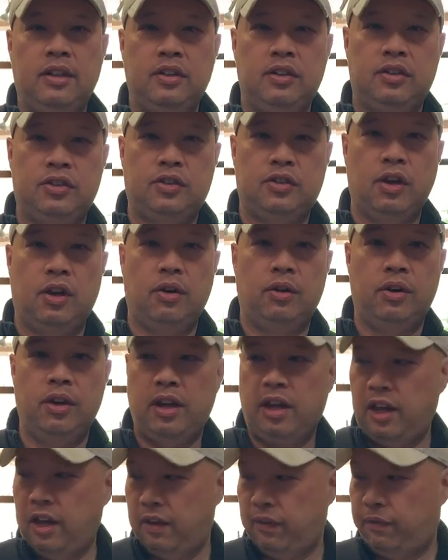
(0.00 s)
So
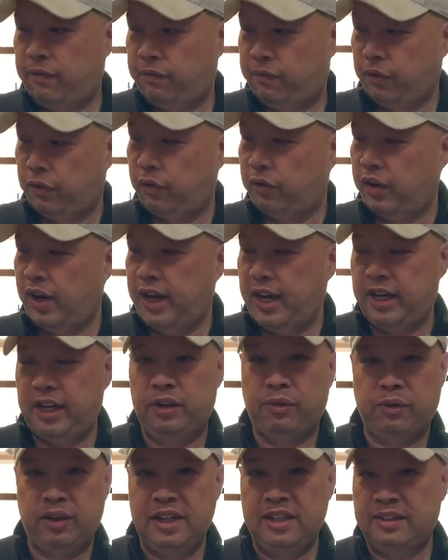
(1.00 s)
if for
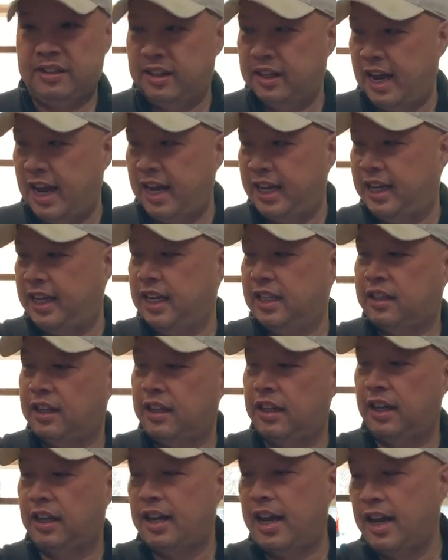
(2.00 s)
any reason I get to
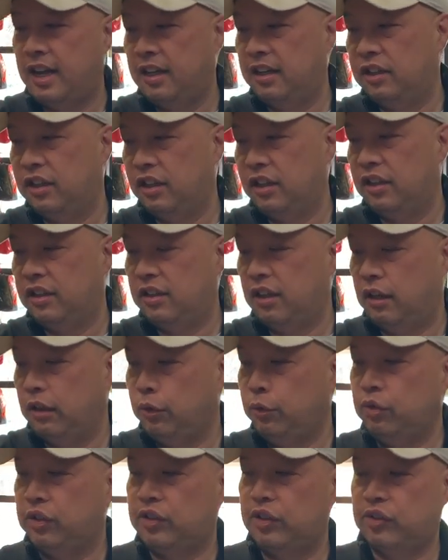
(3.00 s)
the
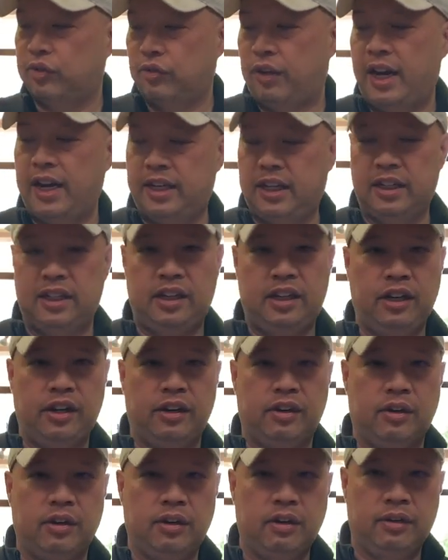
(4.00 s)
loosest racket
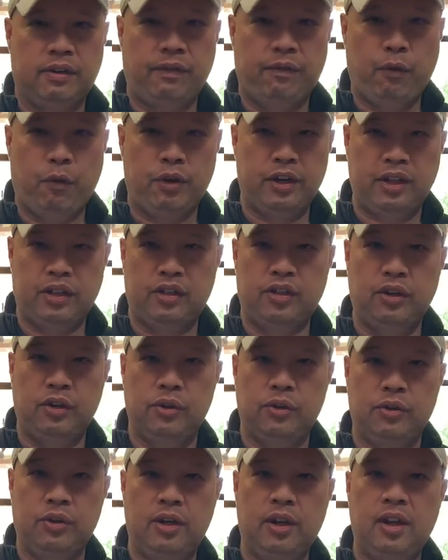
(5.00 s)
here, the
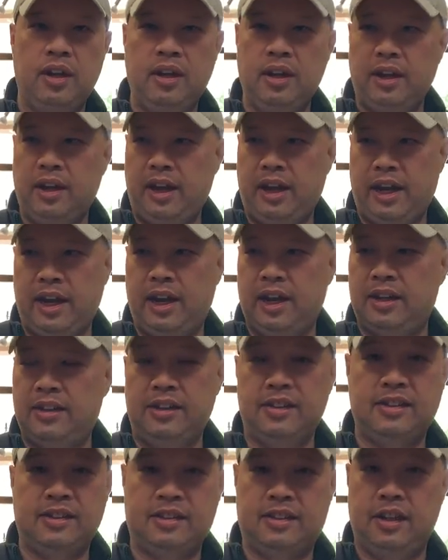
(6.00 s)
42, and
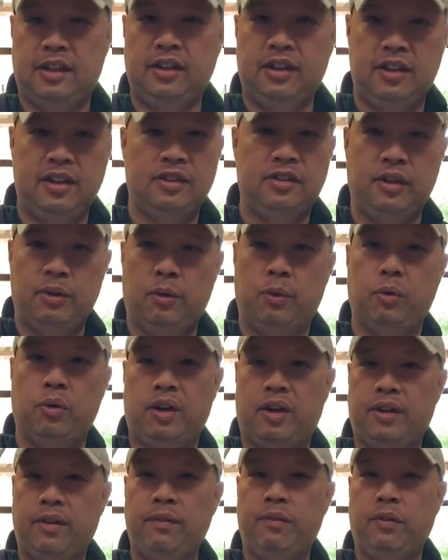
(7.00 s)
this still isn't
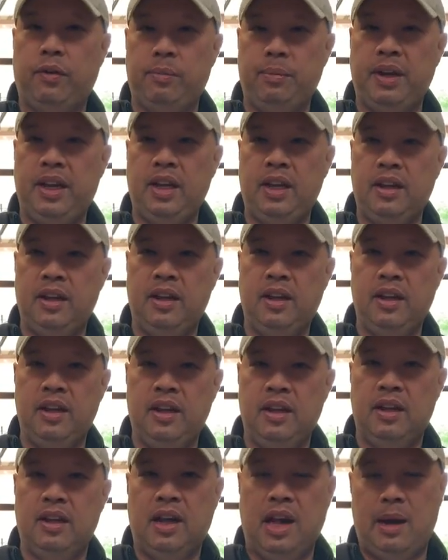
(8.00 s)
working for me,
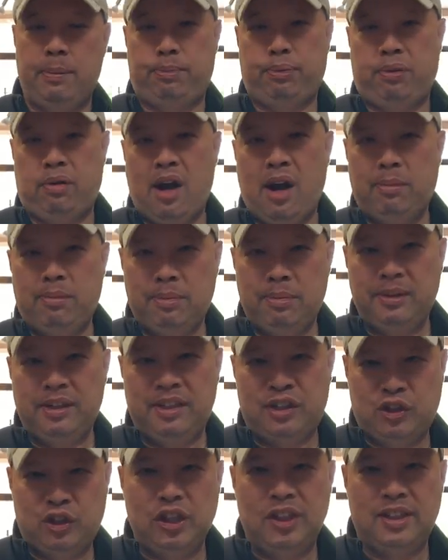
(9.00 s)
I probably
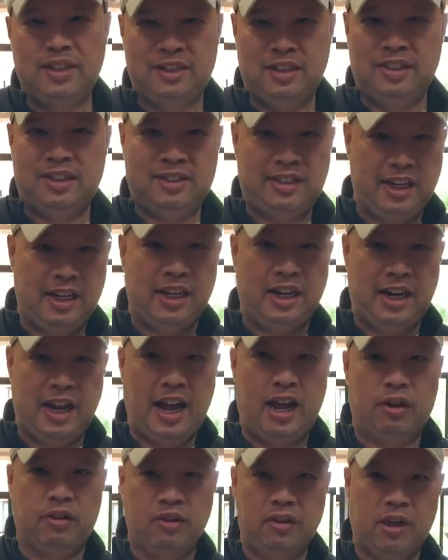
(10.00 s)
should just sit it
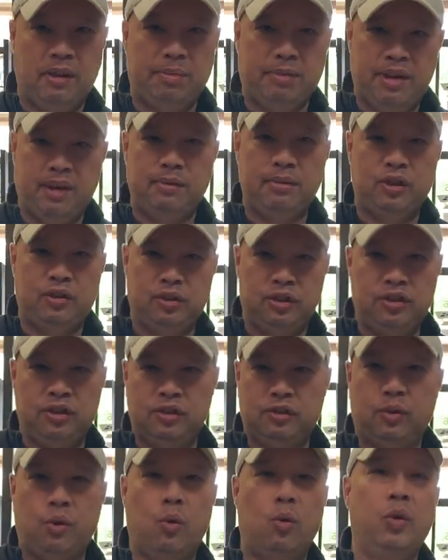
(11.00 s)
out. I probably should
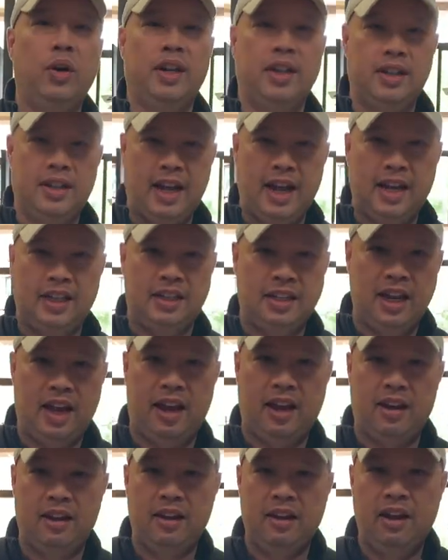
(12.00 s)
just quit that
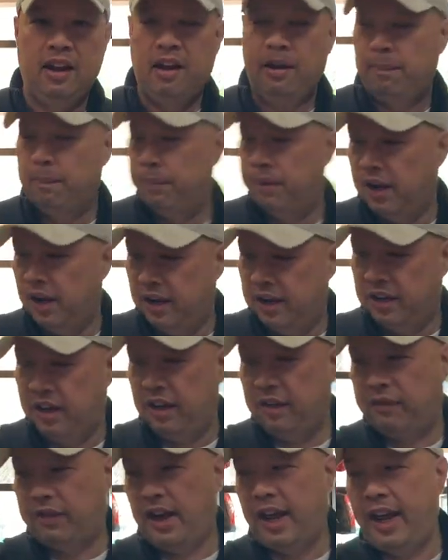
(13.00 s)
day. But
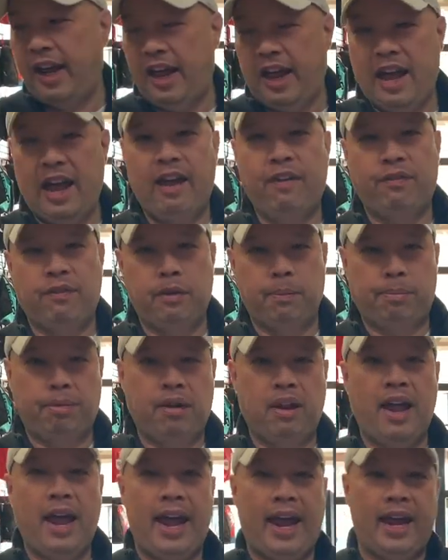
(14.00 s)
if I have to
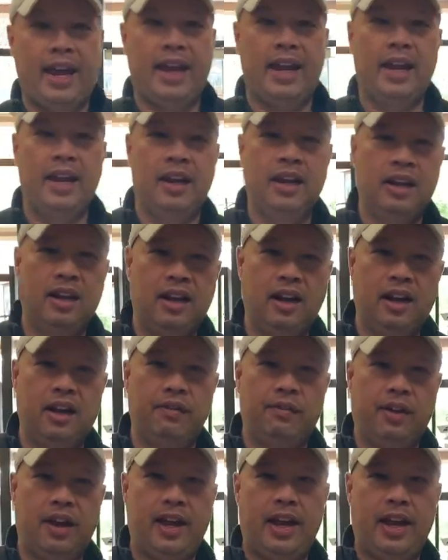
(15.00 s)
play, and